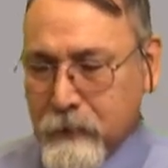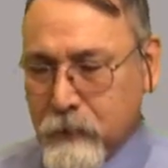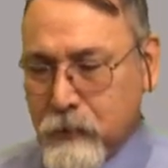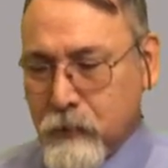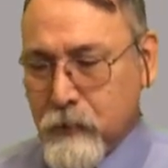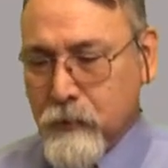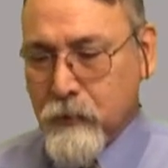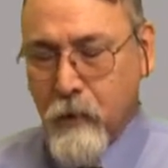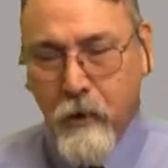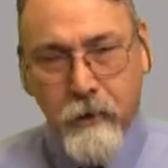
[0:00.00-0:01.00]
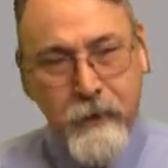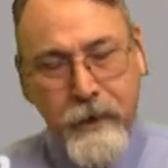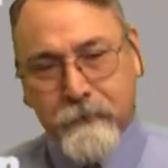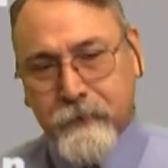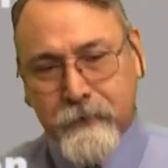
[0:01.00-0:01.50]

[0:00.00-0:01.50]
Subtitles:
do you archive